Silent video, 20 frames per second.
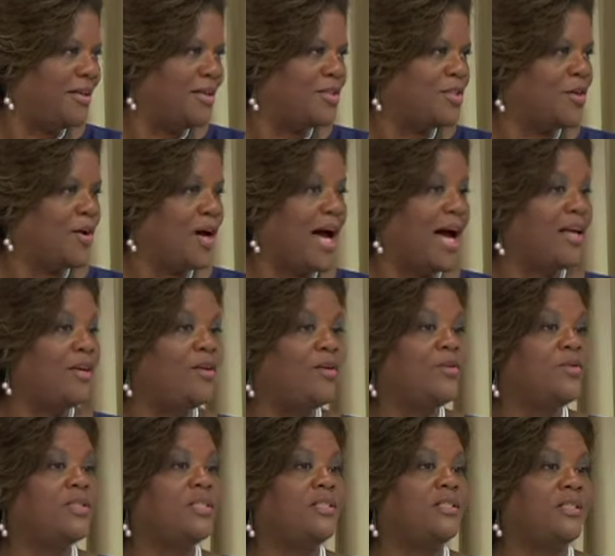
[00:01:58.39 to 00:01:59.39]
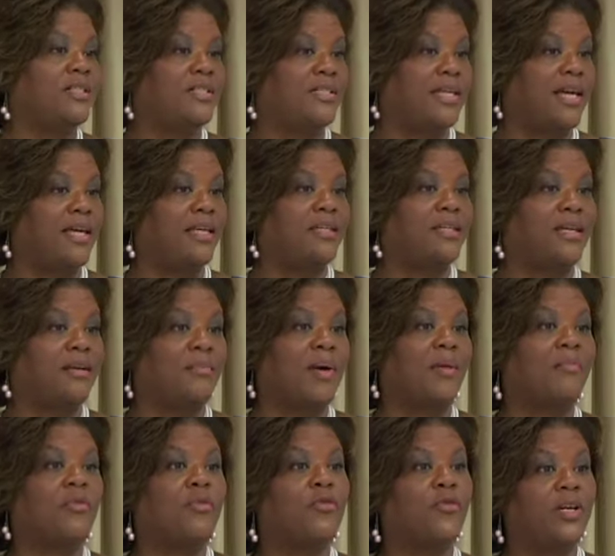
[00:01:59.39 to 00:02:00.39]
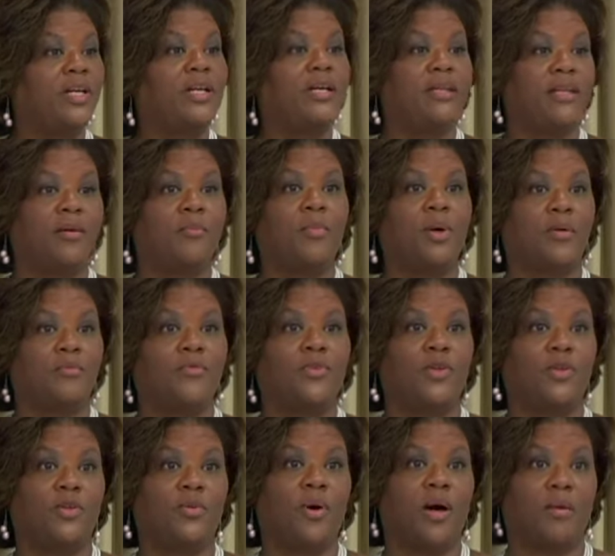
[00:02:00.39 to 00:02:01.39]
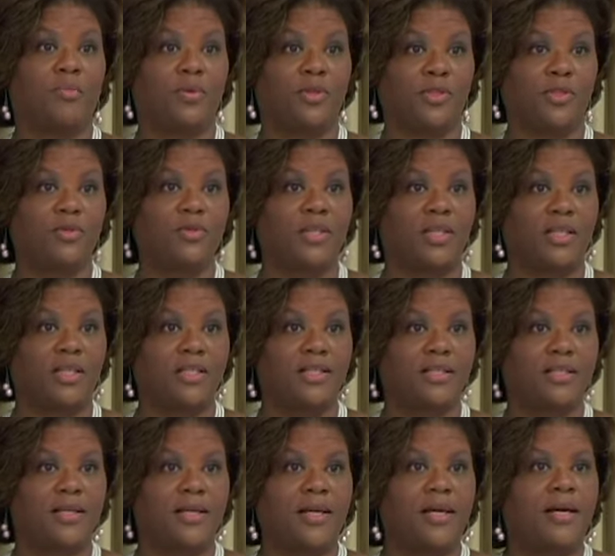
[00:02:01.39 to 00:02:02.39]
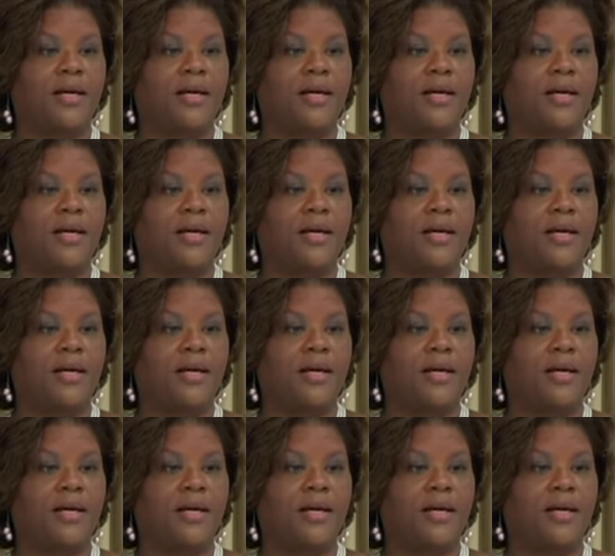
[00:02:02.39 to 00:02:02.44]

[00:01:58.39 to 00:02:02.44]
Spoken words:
So I usually just say to them, I'm freeing them up for new opportunities,